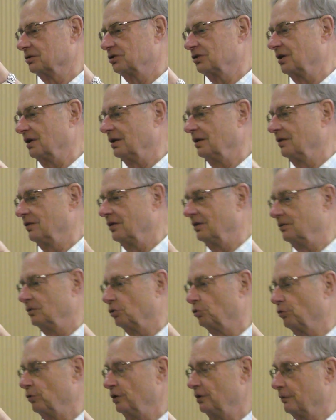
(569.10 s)
say, the
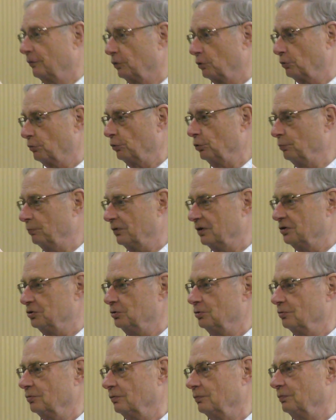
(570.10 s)
degree of the group that
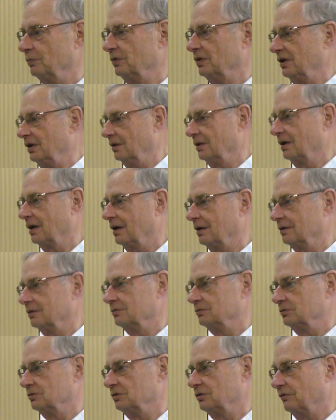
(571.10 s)
you
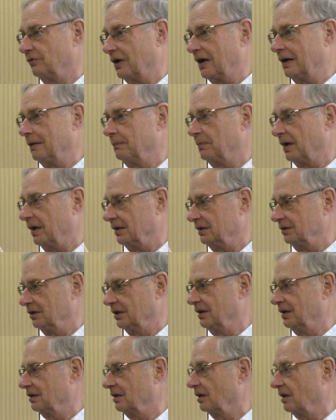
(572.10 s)
divide by to
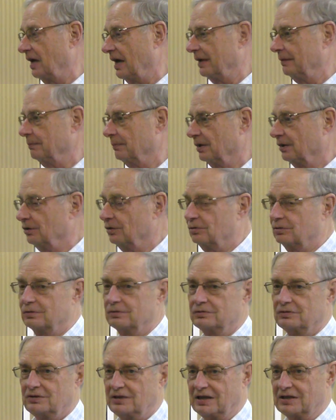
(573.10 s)
get a line bundle.
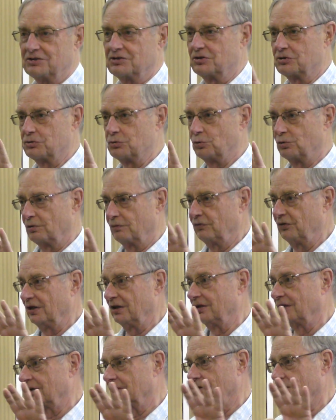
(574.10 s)
That's the sort of
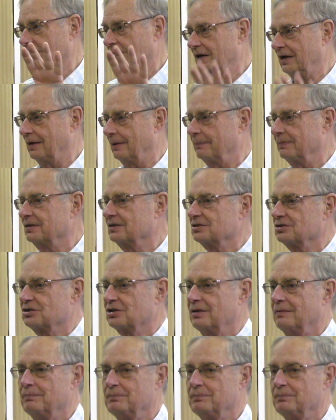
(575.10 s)
thing that happens.